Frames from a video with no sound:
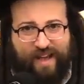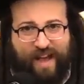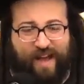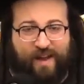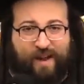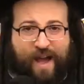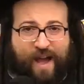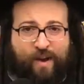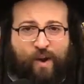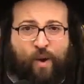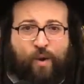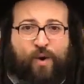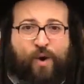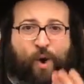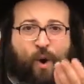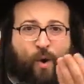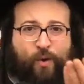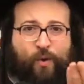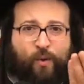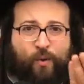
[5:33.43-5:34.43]
I don't
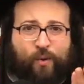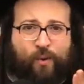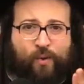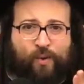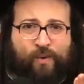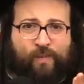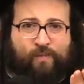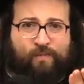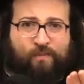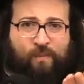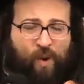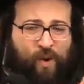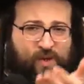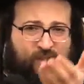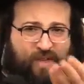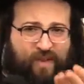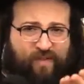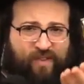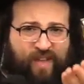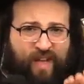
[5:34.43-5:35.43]
know you.
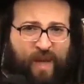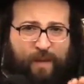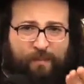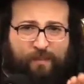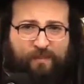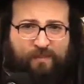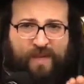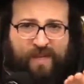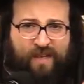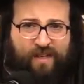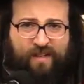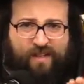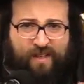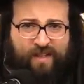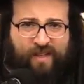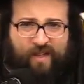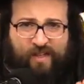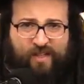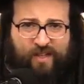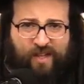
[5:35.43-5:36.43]
Most of the Chabira in
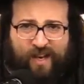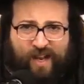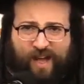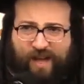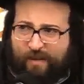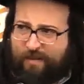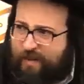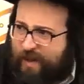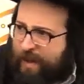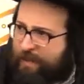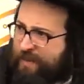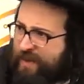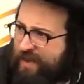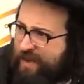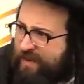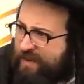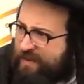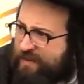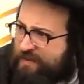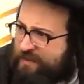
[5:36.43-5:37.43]
Yerushalayim,
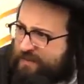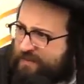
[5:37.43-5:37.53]
Chabira?